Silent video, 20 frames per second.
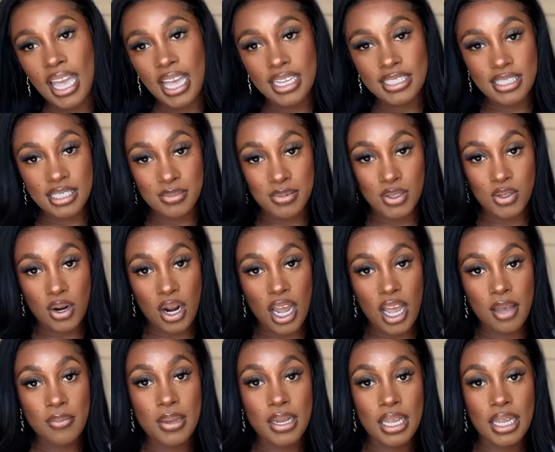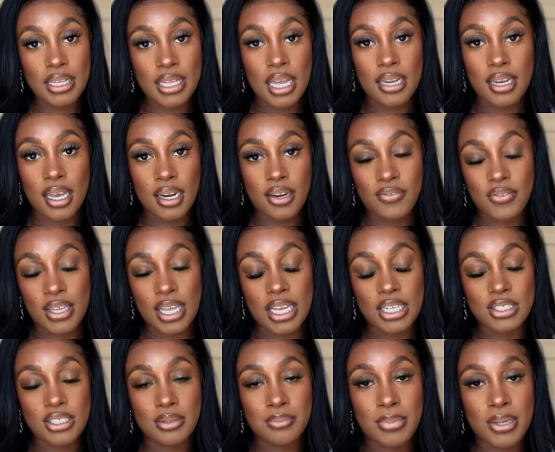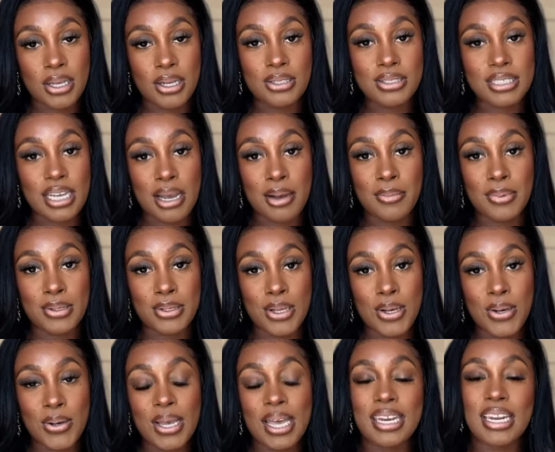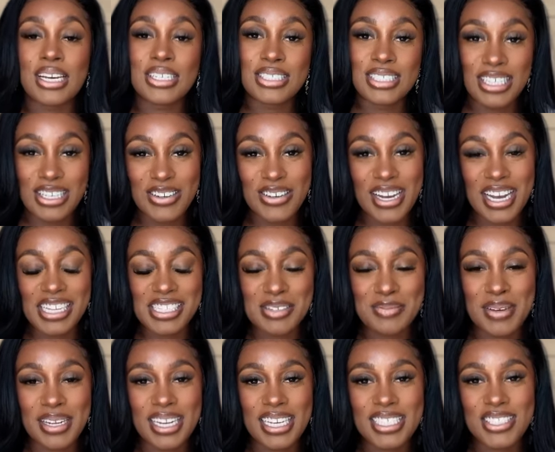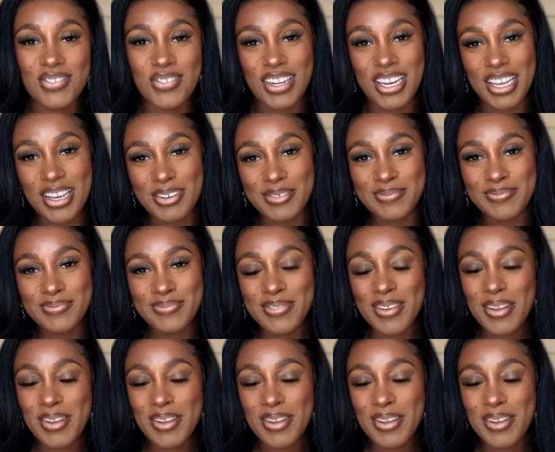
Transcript: And subscribe and hit that notification bell down below. And I'll see you guys in my next video.